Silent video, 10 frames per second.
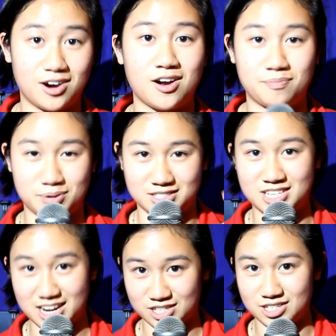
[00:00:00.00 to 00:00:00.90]
of
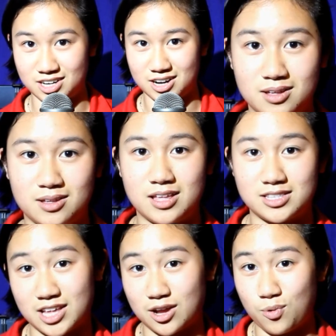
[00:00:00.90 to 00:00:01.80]
protection. It's
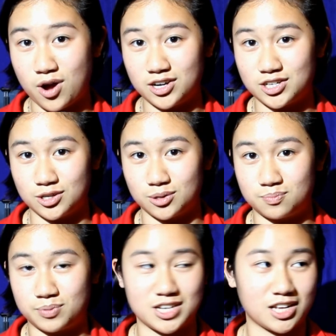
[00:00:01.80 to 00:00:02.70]
like a water shield,
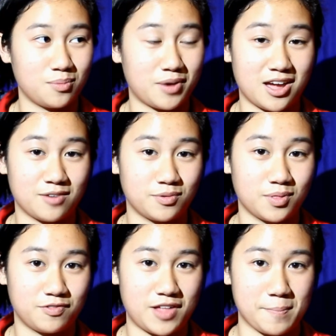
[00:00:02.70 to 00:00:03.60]
protecting my hand from the
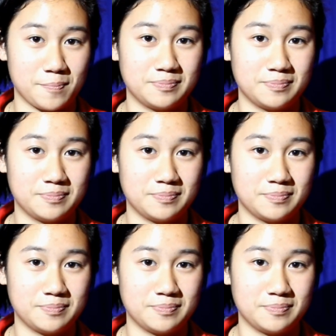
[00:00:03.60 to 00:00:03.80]
flame.